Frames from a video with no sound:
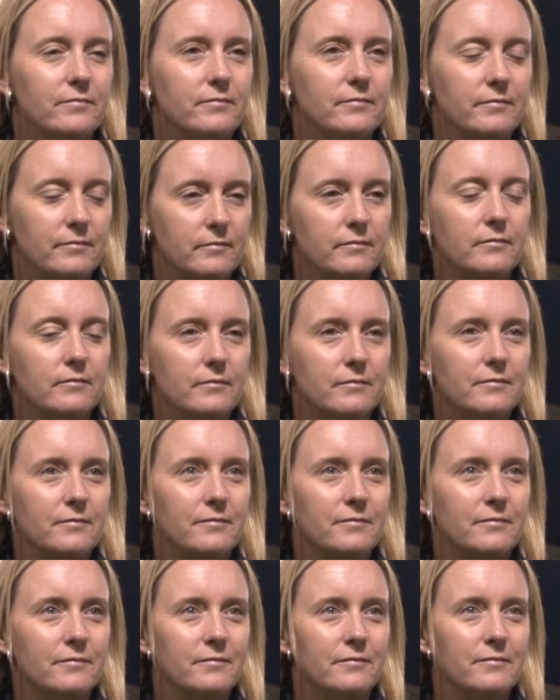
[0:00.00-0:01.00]
Coach,
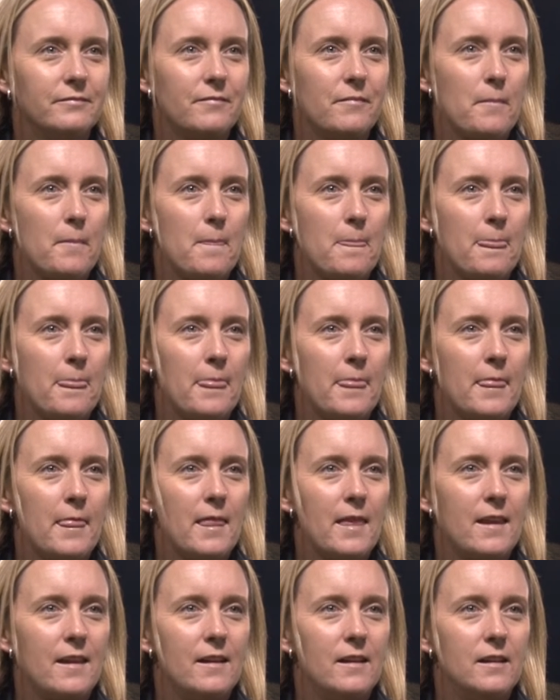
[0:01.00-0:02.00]
what did you see in your
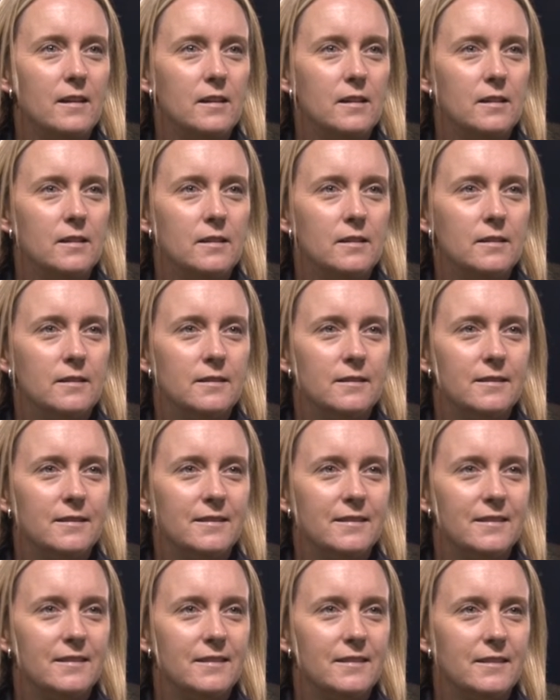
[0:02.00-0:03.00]
players tonight that you want
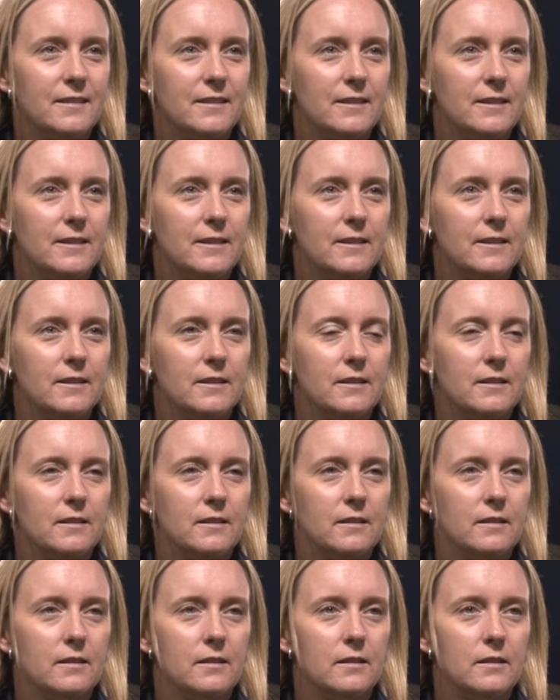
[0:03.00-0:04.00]
to see them do in the
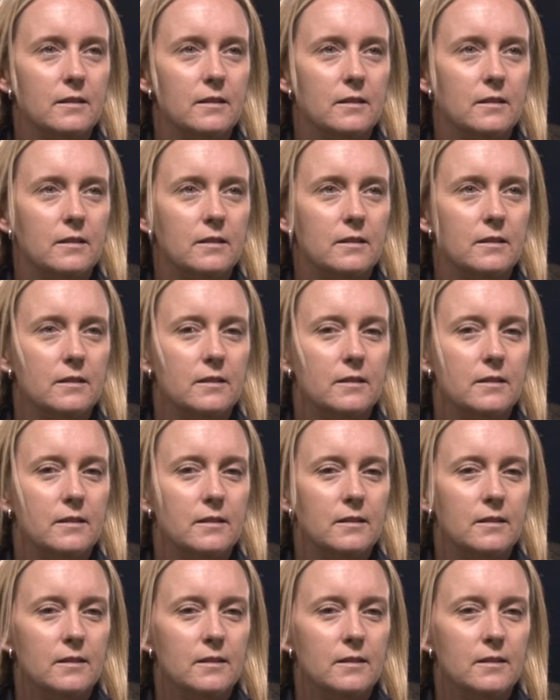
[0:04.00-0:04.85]
second round of this tournament?